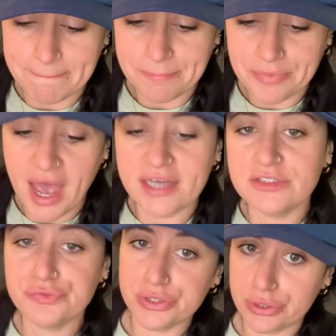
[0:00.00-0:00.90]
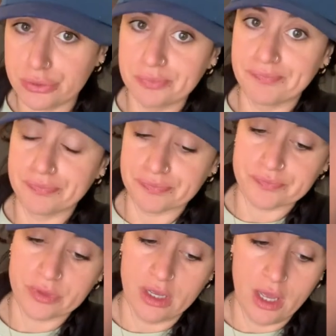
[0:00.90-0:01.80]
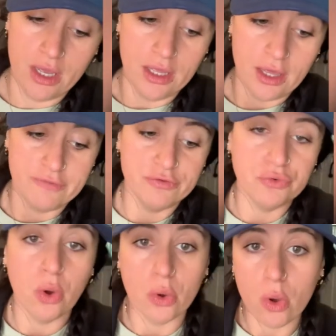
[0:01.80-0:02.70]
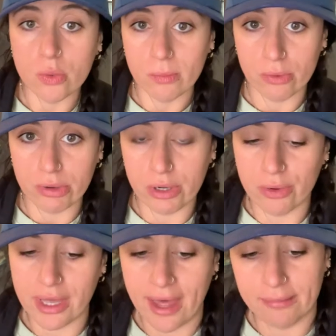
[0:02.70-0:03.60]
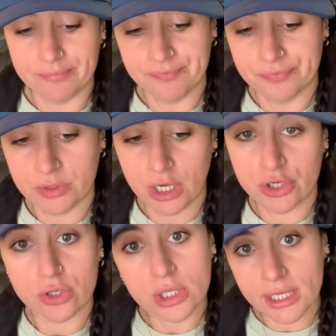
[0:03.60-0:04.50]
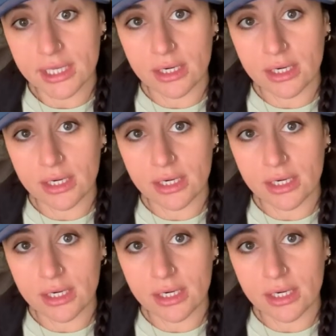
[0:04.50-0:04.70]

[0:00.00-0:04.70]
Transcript: As for you, if you don't own merino yet, and you're looking into